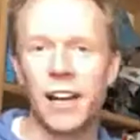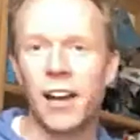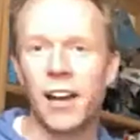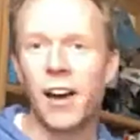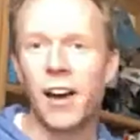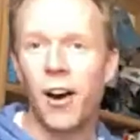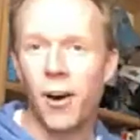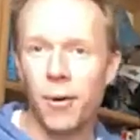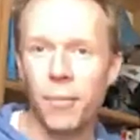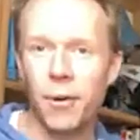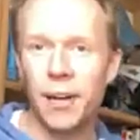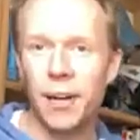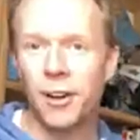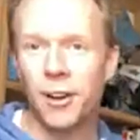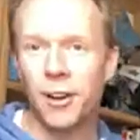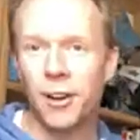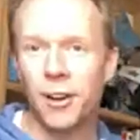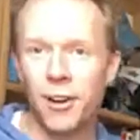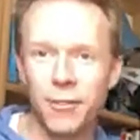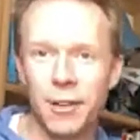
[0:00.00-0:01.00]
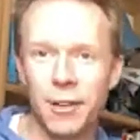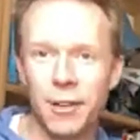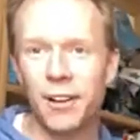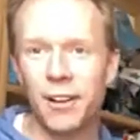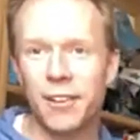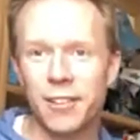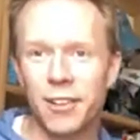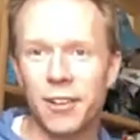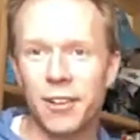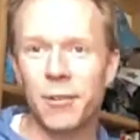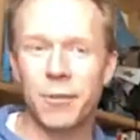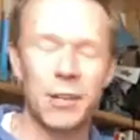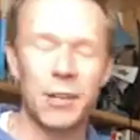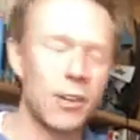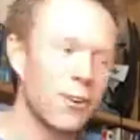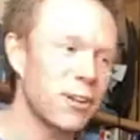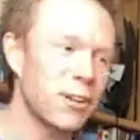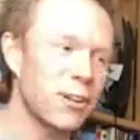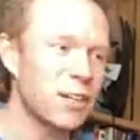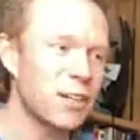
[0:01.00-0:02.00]
oh my God, we can't do it. We're
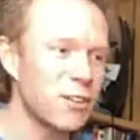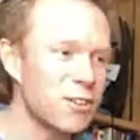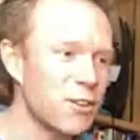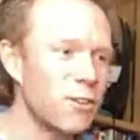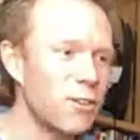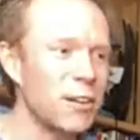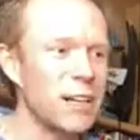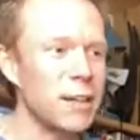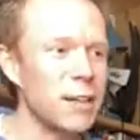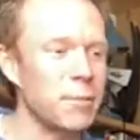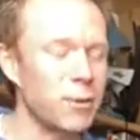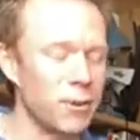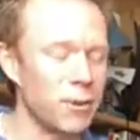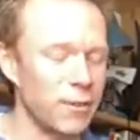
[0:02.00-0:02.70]
not in control anymore.